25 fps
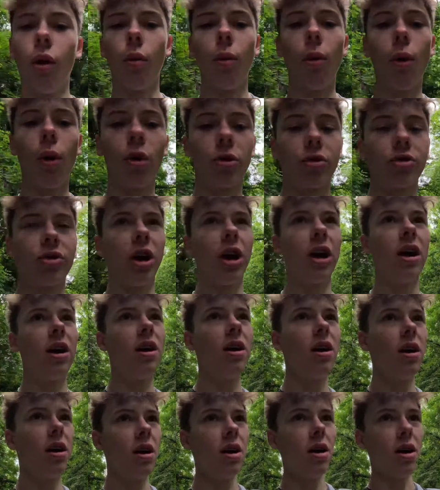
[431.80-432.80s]
water.
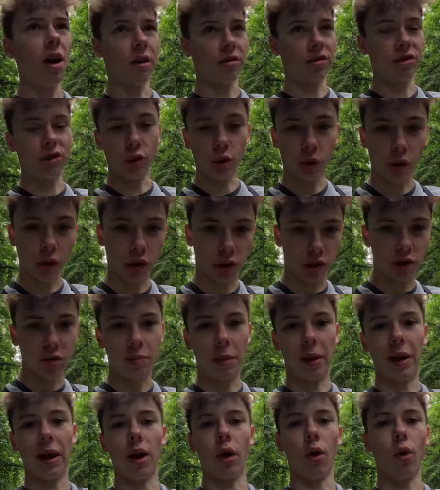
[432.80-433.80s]
I've still got the
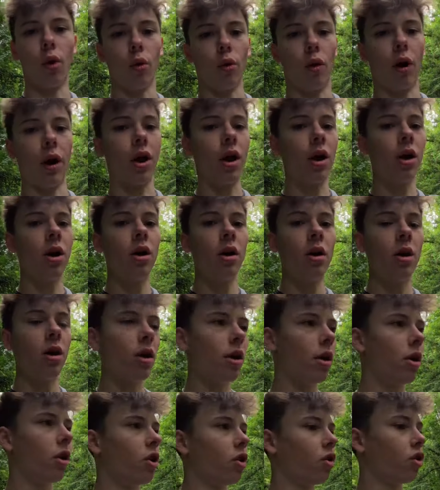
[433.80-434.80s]
spin lure on.
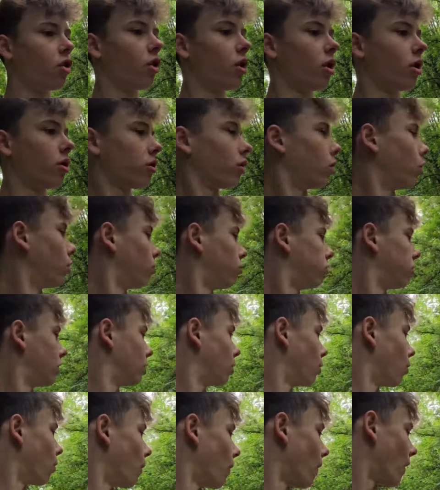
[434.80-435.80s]
It's a lovely
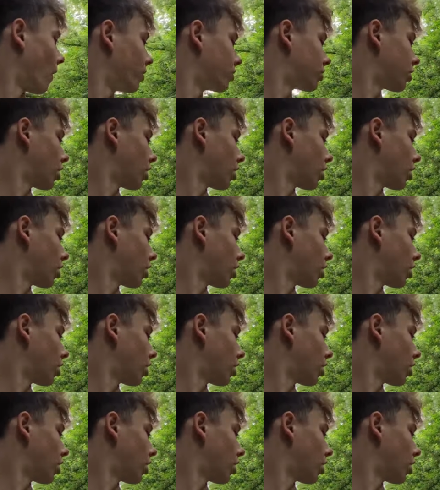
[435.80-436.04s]
lure that is